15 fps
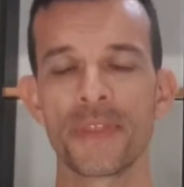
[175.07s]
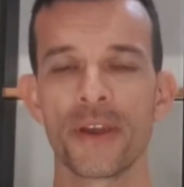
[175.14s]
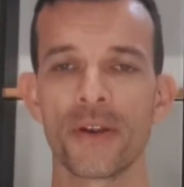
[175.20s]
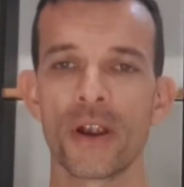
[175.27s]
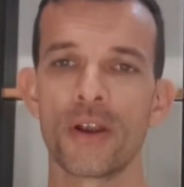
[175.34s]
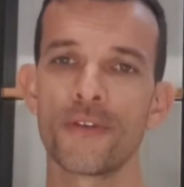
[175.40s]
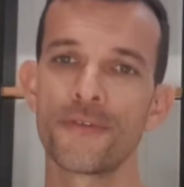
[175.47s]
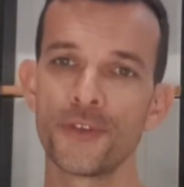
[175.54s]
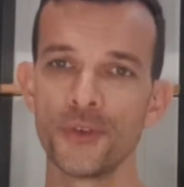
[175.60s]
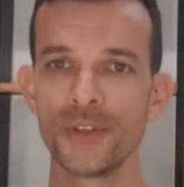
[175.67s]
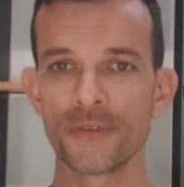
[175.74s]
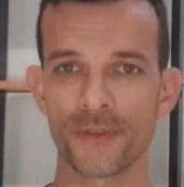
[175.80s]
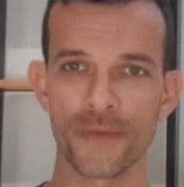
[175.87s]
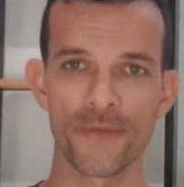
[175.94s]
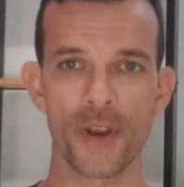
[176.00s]
There are a few
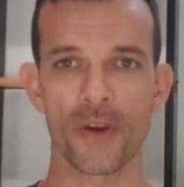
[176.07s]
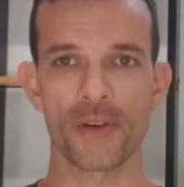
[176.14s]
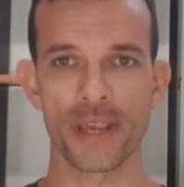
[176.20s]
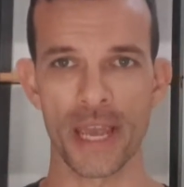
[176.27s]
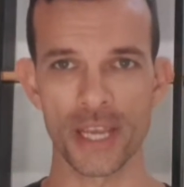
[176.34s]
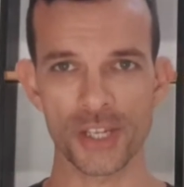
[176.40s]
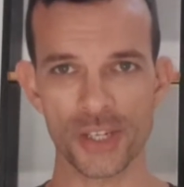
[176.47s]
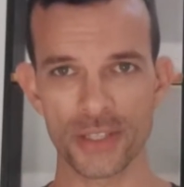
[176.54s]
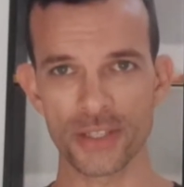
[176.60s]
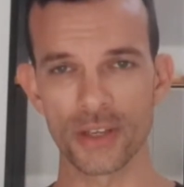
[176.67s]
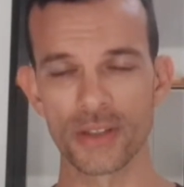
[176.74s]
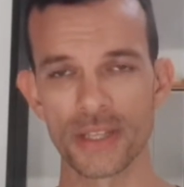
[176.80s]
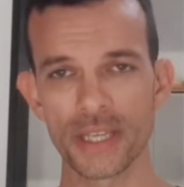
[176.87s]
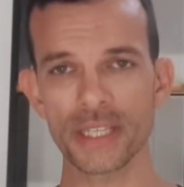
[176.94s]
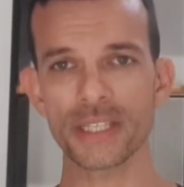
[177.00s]
different variations
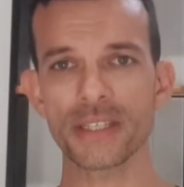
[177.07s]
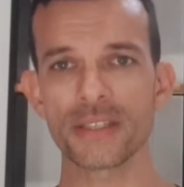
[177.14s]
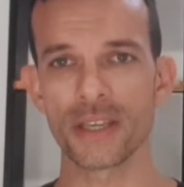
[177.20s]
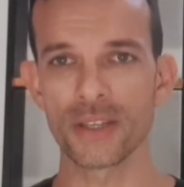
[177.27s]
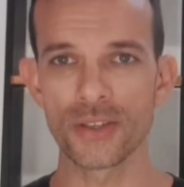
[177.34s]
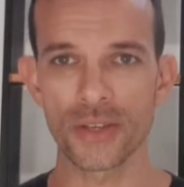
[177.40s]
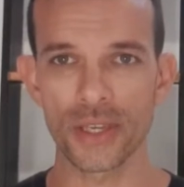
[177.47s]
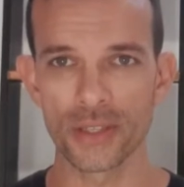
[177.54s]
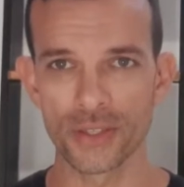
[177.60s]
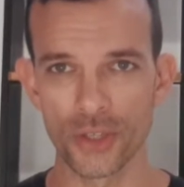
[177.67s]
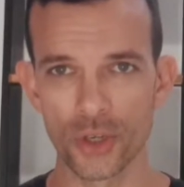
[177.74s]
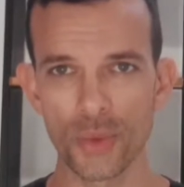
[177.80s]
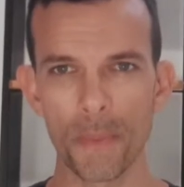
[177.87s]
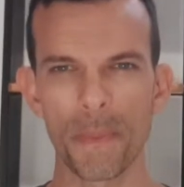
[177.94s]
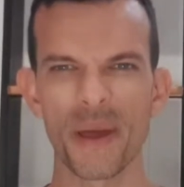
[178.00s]
on this that you can
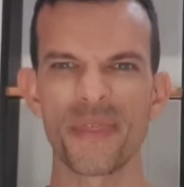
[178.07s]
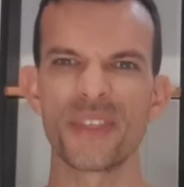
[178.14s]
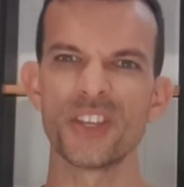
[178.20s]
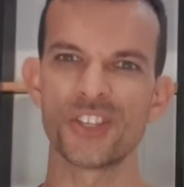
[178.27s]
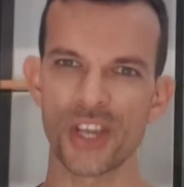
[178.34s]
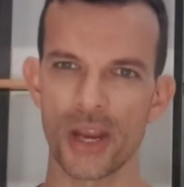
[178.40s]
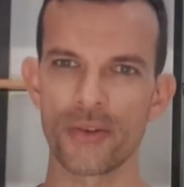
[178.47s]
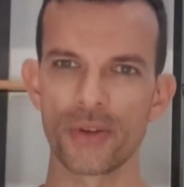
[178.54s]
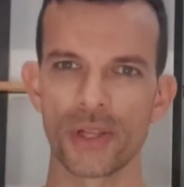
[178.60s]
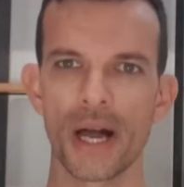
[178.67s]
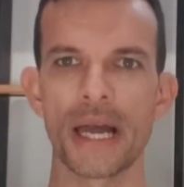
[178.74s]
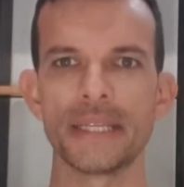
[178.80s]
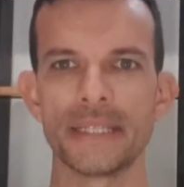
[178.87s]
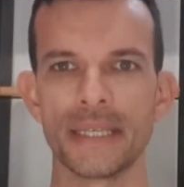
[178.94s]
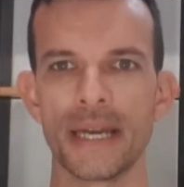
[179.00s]
do, but the general
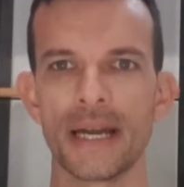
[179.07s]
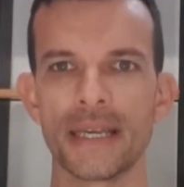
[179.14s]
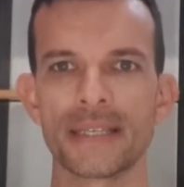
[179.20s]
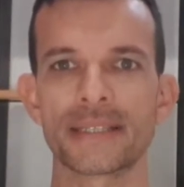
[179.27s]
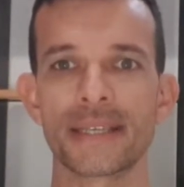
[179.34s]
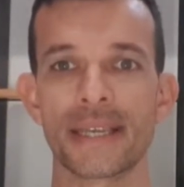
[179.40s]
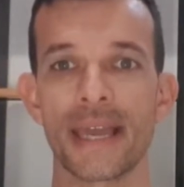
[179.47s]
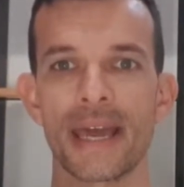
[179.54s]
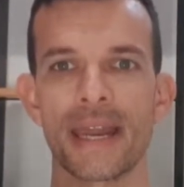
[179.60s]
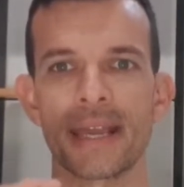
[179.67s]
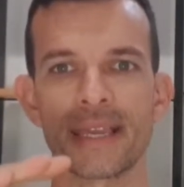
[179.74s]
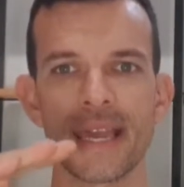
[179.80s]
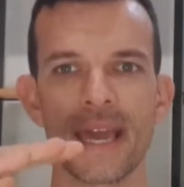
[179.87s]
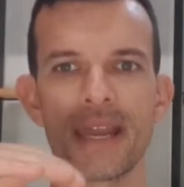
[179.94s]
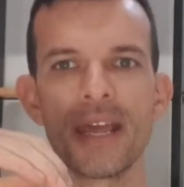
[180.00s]
idea is to get,
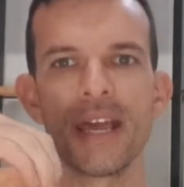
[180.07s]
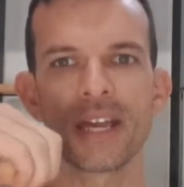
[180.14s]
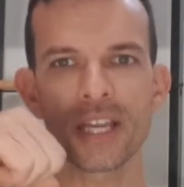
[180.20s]
again,